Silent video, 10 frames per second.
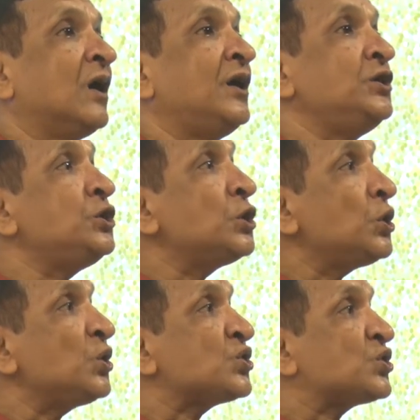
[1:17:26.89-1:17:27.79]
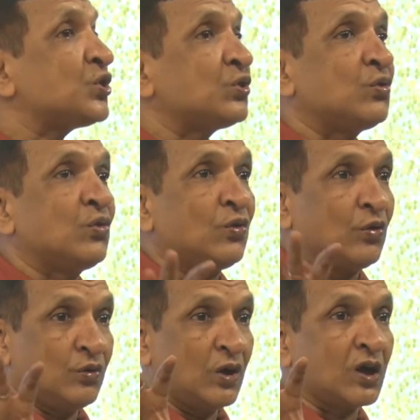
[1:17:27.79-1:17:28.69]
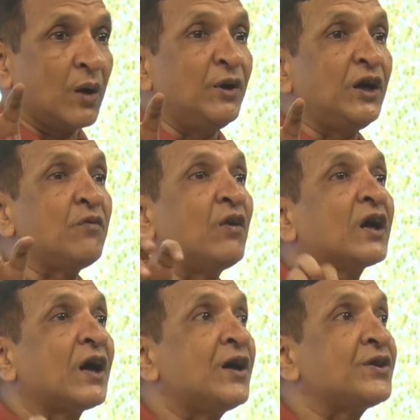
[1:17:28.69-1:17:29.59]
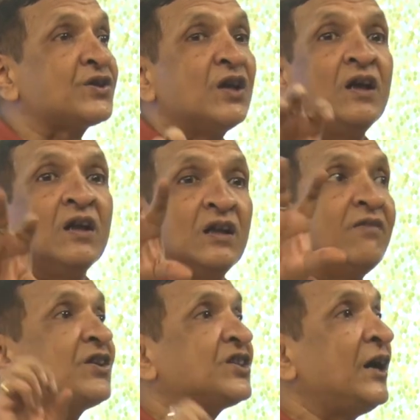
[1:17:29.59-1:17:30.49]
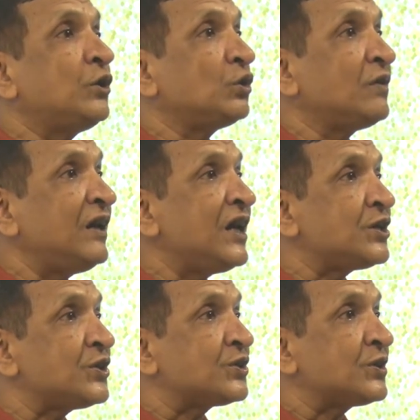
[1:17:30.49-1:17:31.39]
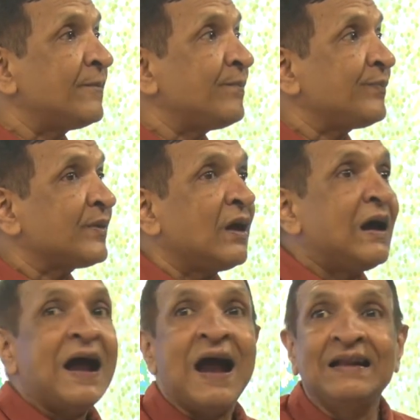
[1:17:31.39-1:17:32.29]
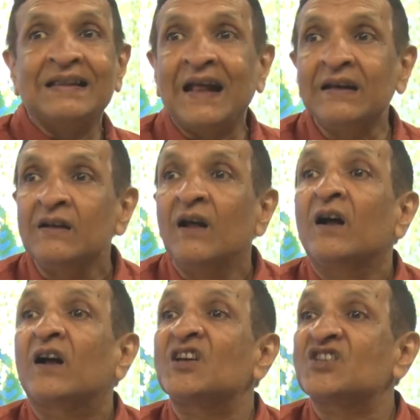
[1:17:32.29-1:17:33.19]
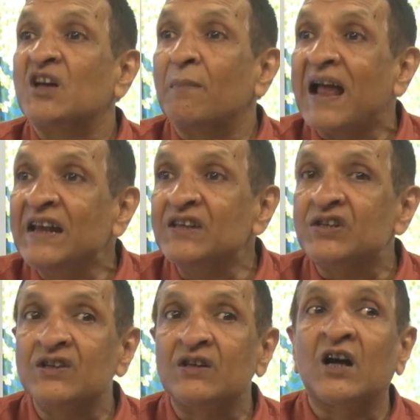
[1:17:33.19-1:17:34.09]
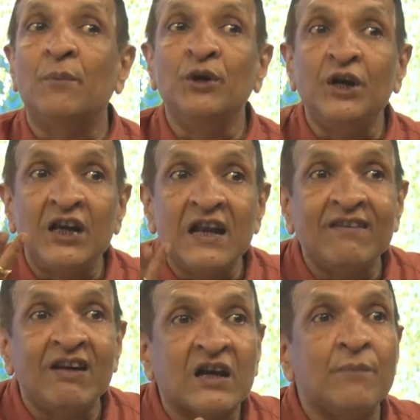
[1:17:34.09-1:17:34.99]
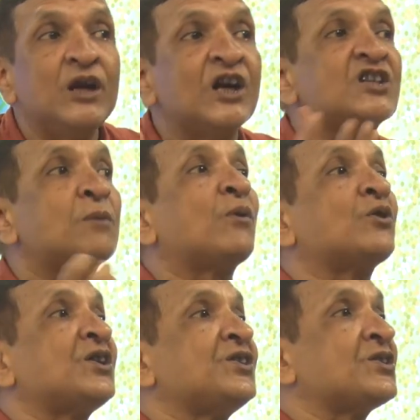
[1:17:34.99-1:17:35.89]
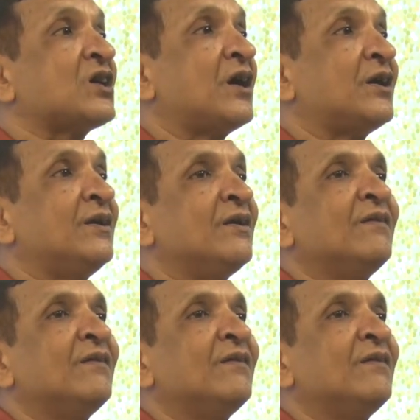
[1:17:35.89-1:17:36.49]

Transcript: NGOs, the community workers, they were sent to the villages. And then customized community level communication process started.